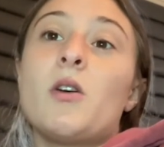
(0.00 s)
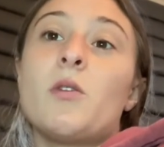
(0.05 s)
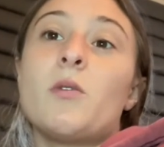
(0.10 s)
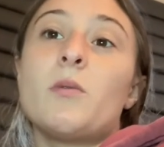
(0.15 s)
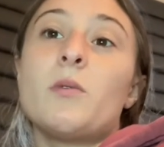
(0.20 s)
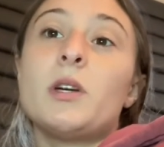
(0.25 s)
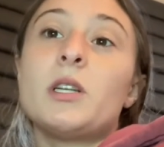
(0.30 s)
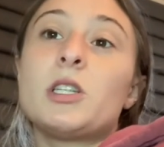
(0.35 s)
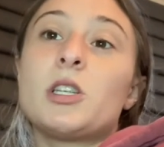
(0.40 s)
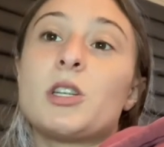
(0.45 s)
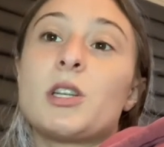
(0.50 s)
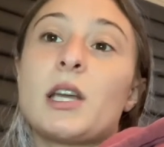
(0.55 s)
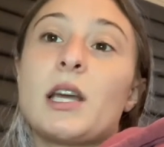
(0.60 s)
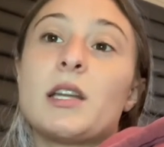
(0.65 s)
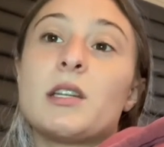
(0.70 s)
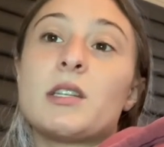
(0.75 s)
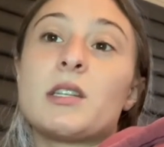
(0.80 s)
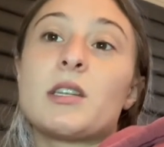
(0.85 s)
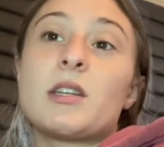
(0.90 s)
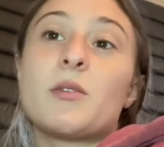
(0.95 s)
which
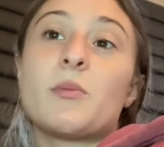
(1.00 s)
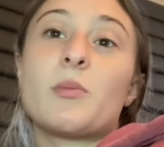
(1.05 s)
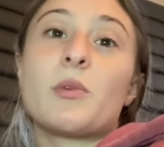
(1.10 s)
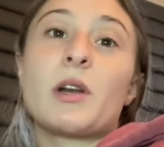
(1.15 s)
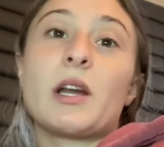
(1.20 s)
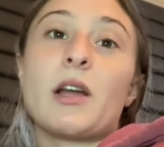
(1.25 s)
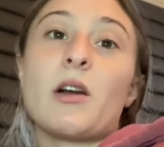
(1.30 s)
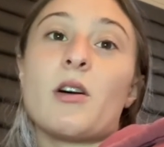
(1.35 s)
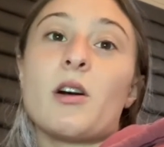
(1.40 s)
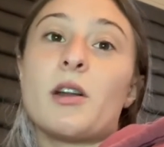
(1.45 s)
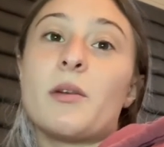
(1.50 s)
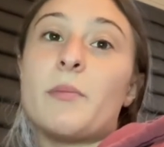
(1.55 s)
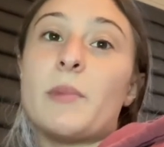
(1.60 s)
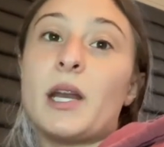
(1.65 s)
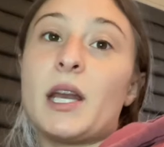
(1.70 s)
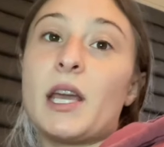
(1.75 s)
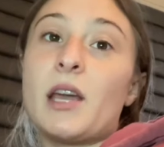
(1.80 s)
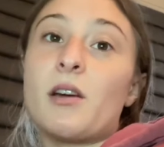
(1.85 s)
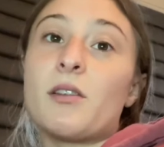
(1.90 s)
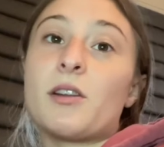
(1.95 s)
tends to bring on
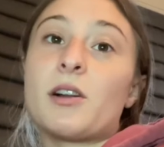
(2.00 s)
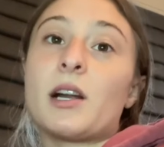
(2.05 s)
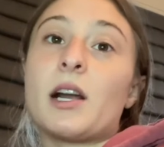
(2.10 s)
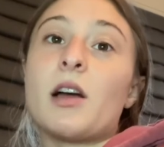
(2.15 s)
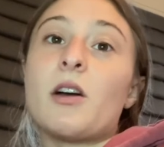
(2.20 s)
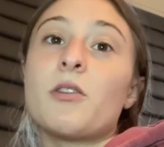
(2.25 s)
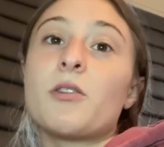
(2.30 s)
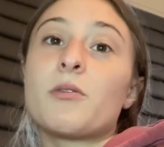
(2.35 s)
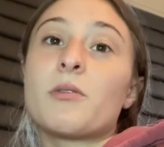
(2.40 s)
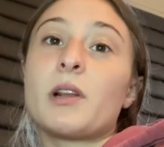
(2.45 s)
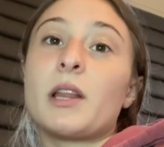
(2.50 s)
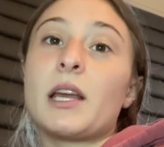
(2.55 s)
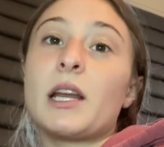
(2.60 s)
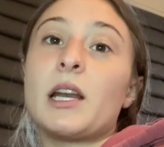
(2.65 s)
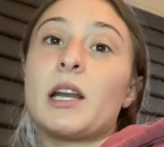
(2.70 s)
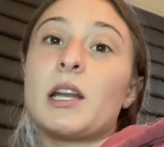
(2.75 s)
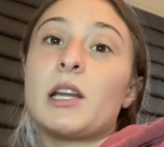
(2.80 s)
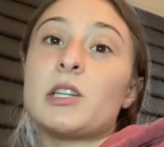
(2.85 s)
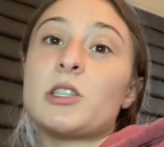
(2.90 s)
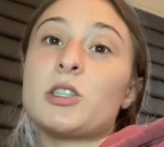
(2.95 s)
many other health
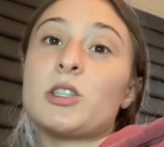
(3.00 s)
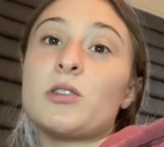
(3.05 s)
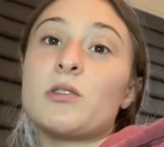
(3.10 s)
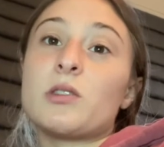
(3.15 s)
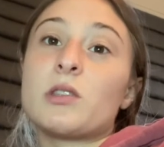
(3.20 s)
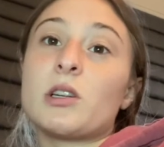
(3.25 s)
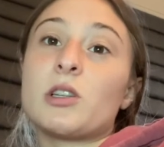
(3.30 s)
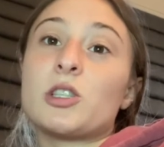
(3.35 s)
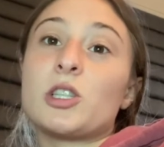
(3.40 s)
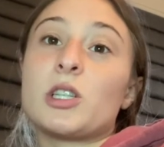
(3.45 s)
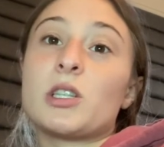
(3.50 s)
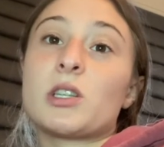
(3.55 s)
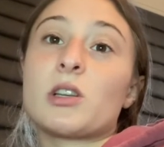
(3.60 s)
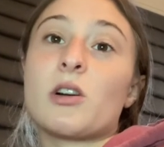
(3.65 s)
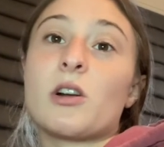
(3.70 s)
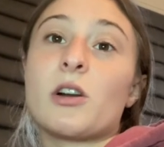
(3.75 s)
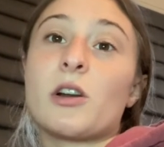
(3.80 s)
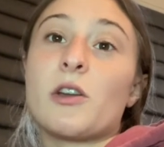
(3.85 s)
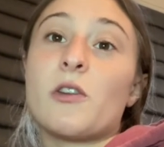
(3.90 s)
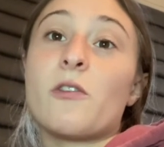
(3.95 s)
related issues such as
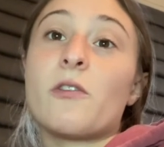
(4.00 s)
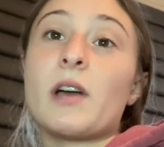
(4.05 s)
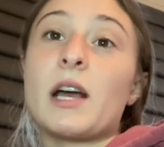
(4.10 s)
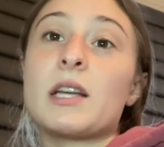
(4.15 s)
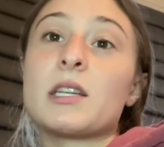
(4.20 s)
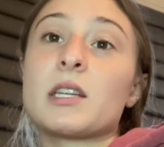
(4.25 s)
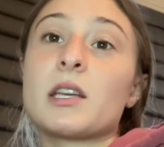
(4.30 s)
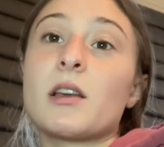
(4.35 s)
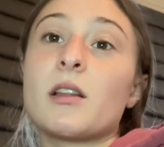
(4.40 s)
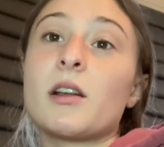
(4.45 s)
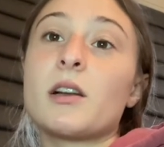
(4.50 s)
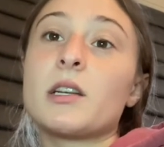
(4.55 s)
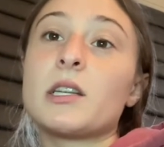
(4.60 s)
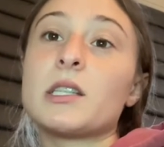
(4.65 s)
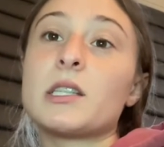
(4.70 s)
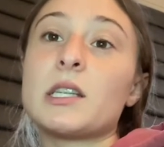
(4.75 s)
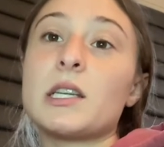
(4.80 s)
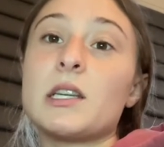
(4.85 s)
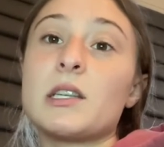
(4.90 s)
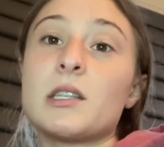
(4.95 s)
cardiovascular
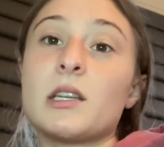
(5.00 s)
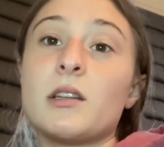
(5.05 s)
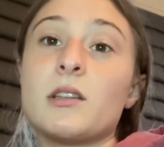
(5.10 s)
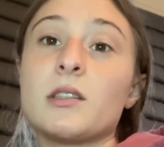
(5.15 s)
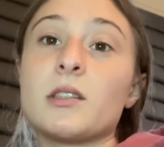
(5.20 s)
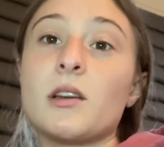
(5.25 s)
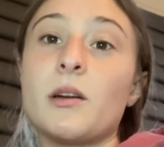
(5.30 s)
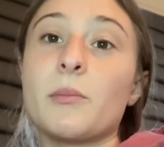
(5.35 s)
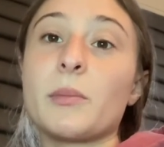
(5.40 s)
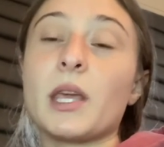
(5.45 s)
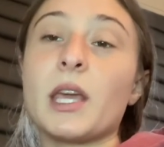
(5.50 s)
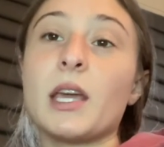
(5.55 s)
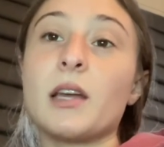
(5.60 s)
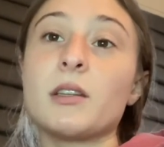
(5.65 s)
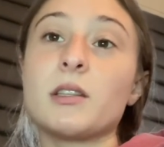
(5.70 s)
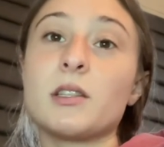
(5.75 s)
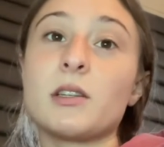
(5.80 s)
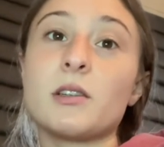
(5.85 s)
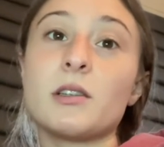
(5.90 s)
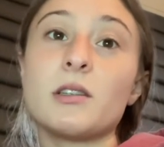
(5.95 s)
disease and some
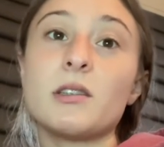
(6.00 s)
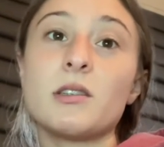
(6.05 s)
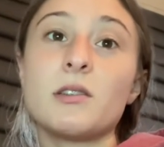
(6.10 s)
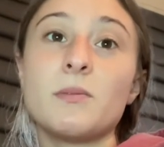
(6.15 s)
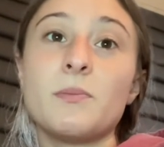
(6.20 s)
cancers